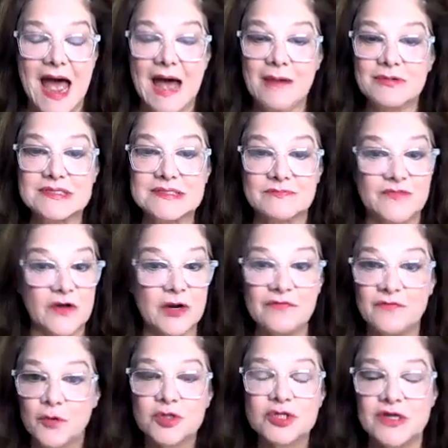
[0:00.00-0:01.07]
was very
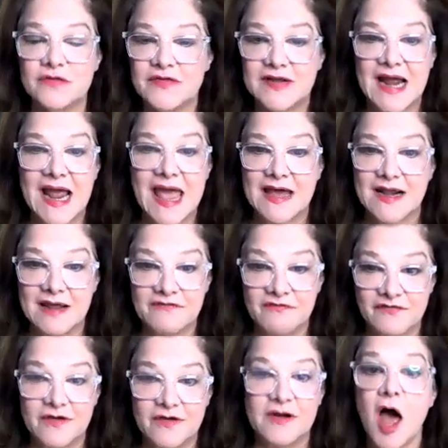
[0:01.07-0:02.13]
fortunate that I had a
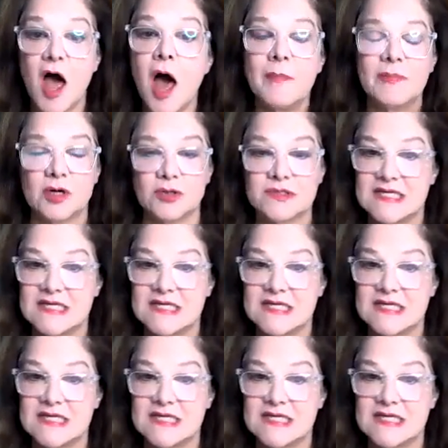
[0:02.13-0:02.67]
phenomenal